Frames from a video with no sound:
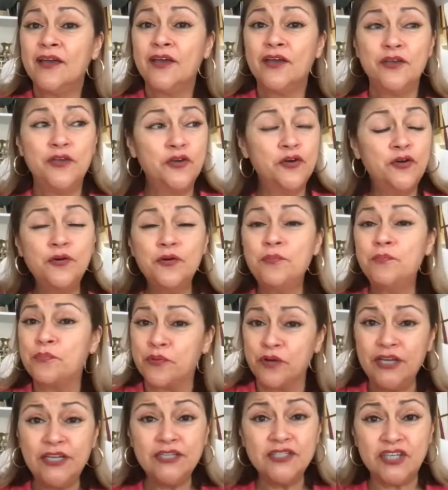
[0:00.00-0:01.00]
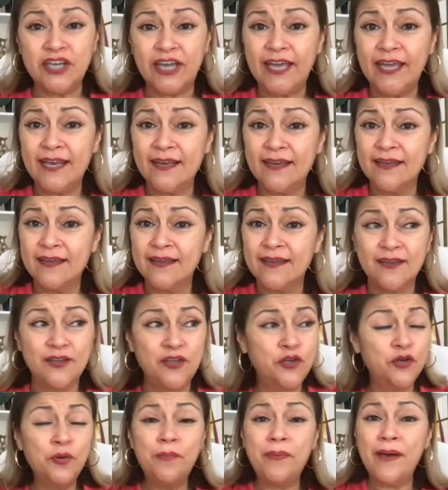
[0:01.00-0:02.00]
You preach it.
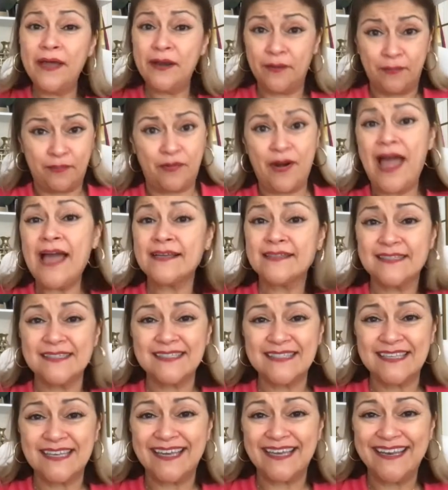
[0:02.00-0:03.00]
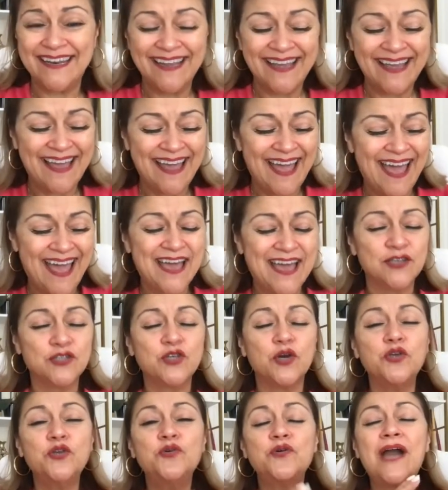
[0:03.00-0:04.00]
You better practice it.
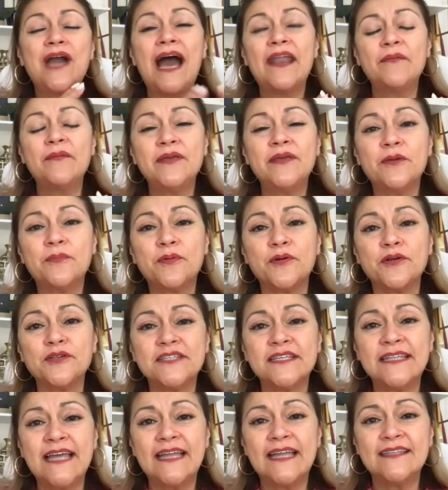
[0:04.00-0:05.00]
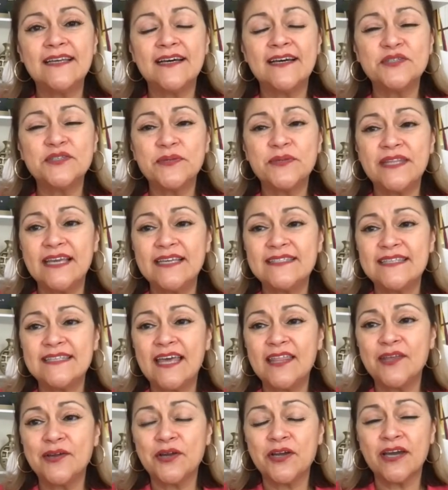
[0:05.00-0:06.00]
So you got to be a person that does what they say
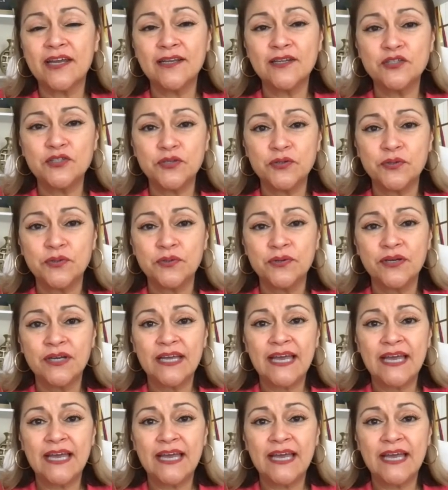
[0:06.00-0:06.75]
they're going to do.